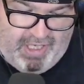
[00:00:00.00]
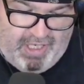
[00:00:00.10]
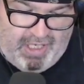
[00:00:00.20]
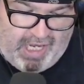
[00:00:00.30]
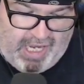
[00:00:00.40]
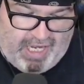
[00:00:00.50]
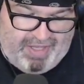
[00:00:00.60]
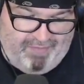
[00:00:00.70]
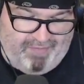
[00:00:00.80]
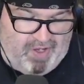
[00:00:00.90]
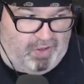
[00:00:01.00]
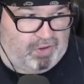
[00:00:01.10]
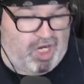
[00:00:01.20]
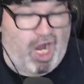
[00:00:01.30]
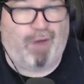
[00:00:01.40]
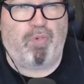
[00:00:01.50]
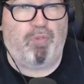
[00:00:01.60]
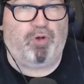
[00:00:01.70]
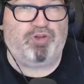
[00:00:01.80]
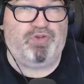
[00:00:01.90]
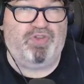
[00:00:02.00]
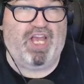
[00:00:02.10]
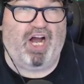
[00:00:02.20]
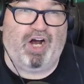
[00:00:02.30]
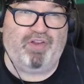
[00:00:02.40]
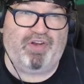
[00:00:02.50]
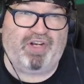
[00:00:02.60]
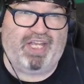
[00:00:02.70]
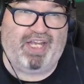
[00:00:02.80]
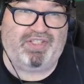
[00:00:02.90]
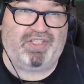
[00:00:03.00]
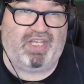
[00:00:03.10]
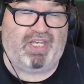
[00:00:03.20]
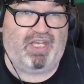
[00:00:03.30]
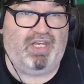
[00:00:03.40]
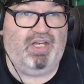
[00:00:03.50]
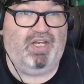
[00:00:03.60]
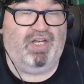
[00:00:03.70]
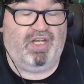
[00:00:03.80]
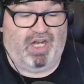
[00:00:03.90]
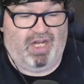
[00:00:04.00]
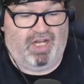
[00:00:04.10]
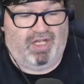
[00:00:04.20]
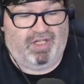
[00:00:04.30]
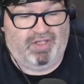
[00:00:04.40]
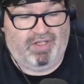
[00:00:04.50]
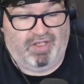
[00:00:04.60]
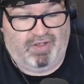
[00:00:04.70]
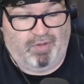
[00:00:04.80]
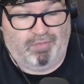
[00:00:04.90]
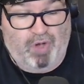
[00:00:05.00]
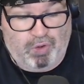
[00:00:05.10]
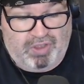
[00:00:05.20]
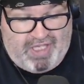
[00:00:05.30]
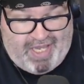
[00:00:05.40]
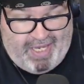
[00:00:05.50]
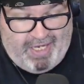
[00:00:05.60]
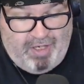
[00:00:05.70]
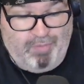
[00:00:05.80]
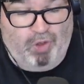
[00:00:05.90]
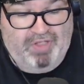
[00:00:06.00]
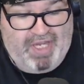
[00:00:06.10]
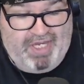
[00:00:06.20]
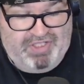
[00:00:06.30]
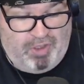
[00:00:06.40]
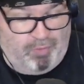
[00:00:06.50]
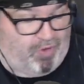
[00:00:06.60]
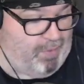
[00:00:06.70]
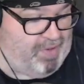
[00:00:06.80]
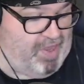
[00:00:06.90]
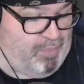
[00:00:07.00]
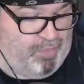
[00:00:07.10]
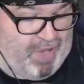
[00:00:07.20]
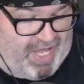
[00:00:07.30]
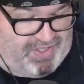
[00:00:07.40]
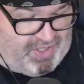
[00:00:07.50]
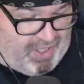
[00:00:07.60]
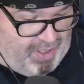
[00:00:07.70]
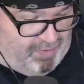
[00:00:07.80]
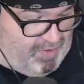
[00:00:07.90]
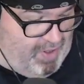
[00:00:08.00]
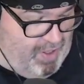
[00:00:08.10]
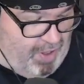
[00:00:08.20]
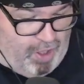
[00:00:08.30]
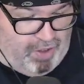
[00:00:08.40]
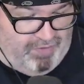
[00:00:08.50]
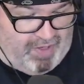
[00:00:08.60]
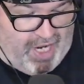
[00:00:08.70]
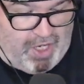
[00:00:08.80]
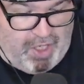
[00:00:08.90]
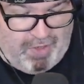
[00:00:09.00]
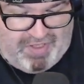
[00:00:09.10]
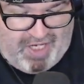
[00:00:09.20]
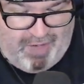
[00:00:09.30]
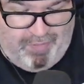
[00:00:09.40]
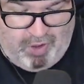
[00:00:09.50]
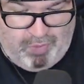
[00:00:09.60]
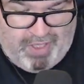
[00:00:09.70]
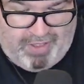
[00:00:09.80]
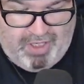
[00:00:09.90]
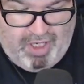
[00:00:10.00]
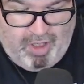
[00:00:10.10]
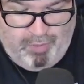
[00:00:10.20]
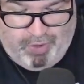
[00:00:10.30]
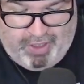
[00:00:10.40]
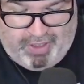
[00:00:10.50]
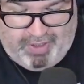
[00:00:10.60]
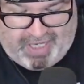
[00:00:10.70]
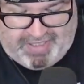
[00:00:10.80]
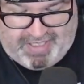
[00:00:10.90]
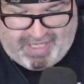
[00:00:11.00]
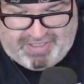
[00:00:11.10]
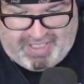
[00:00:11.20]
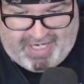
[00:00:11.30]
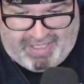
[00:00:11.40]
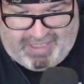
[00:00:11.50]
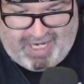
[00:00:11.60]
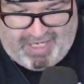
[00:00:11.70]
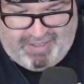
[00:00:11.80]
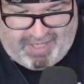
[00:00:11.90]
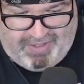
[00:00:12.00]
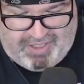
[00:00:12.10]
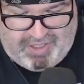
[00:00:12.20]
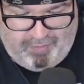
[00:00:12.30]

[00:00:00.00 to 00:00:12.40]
They feel comparable to the other kits, the The Mold King. Mold King is still probably the best of all of the knockoffs that I've built with, but that's not saying a lot. Yeah, these don't